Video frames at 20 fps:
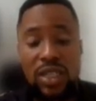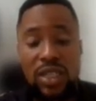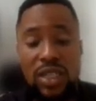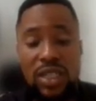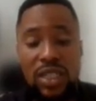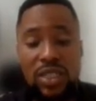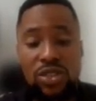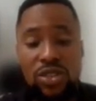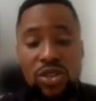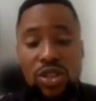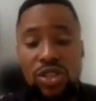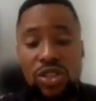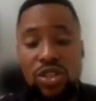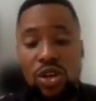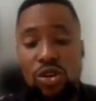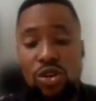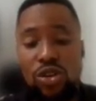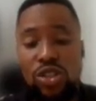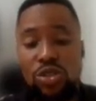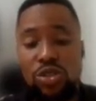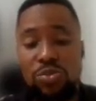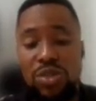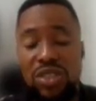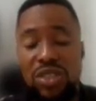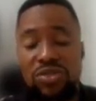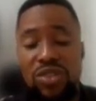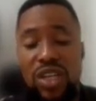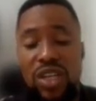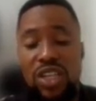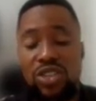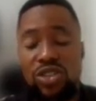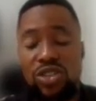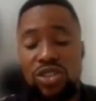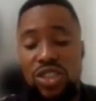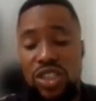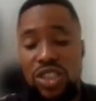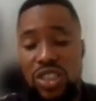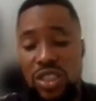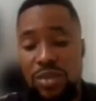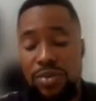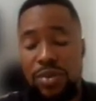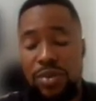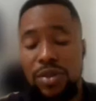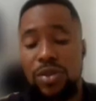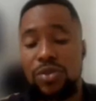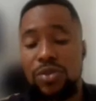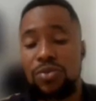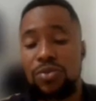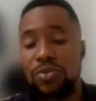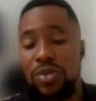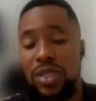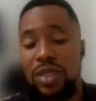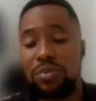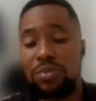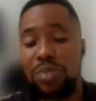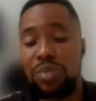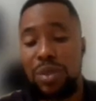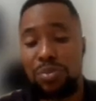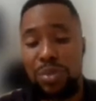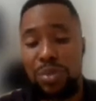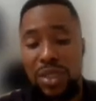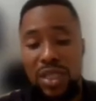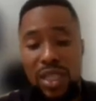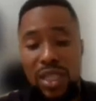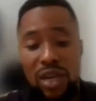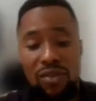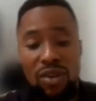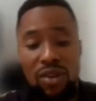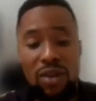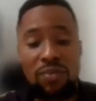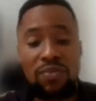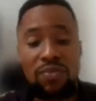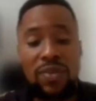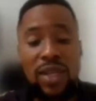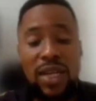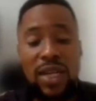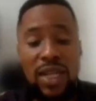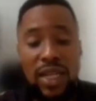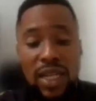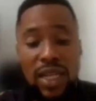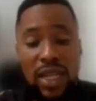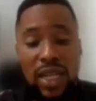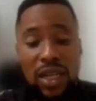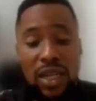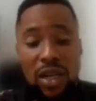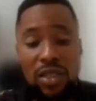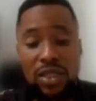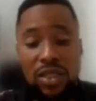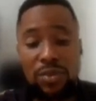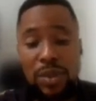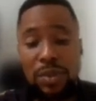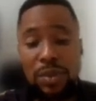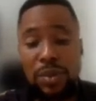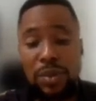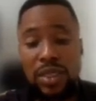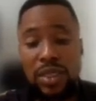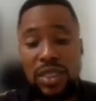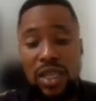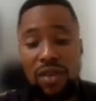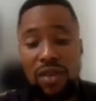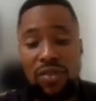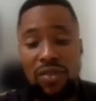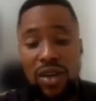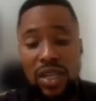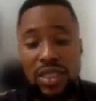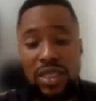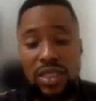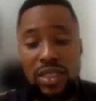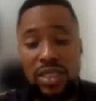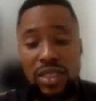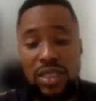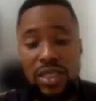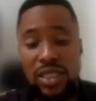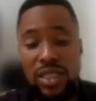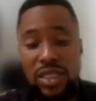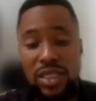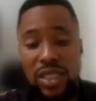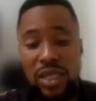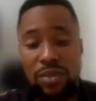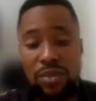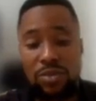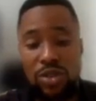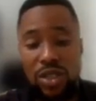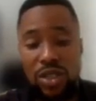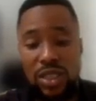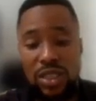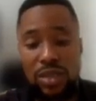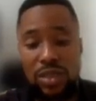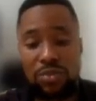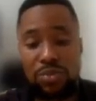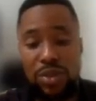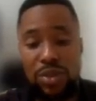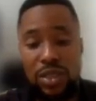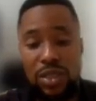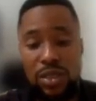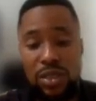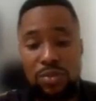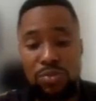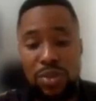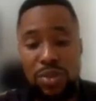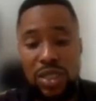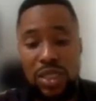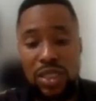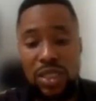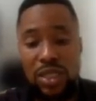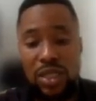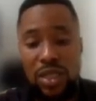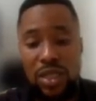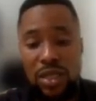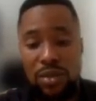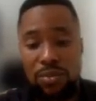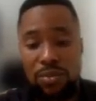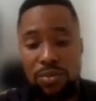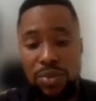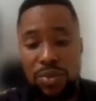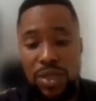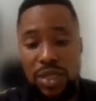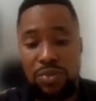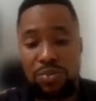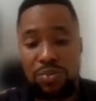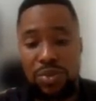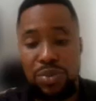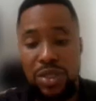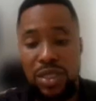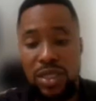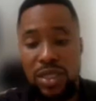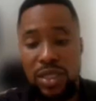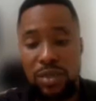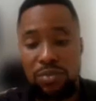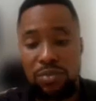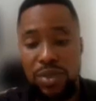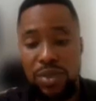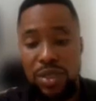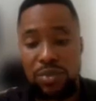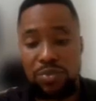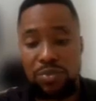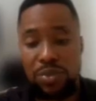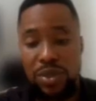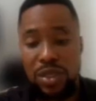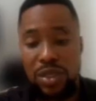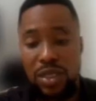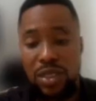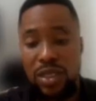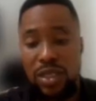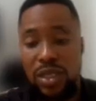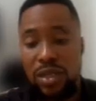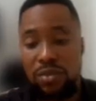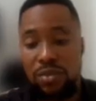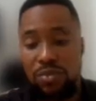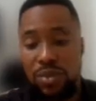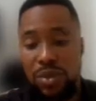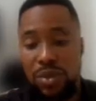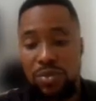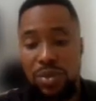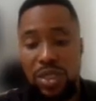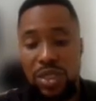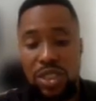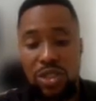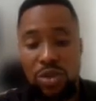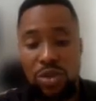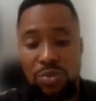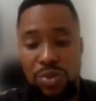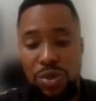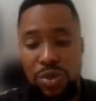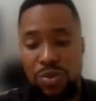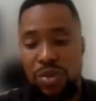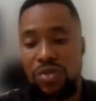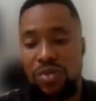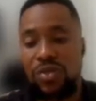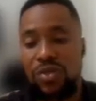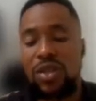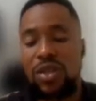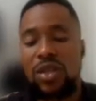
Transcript: is not going to be in relationship with the PP interval. Like now, the PP interval is the same. You can see PP, PP, PP, PP. This is your P wave.